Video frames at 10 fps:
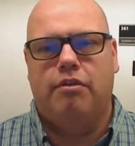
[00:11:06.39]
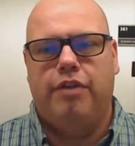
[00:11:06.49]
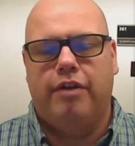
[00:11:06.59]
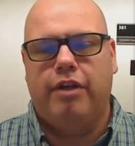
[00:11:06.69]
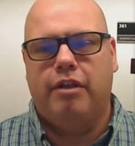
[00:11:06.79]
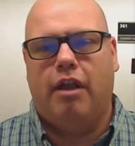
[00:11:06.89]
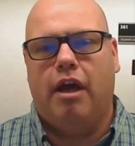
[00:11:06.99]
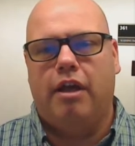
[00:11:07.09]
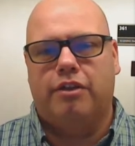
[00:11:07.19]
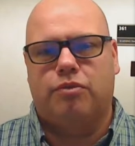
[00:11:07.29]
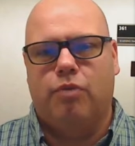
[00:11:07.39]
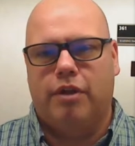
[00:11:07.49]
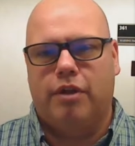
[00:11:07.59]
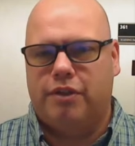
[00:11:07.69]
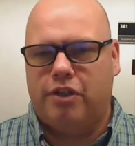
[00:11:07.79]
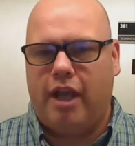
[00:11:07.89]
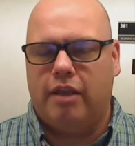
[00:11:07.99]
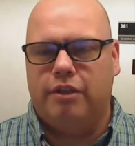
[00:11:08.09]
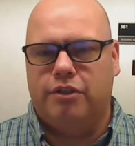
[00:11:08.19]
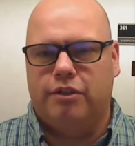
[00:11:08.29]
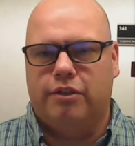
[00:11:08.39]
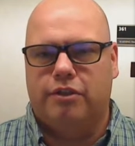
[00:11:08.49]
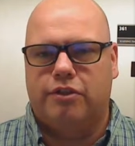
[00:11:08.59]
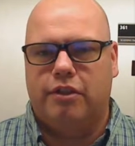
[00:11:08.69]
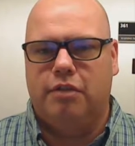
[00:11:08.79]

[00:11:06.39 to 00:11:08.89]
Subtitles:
therein lies one of the challenges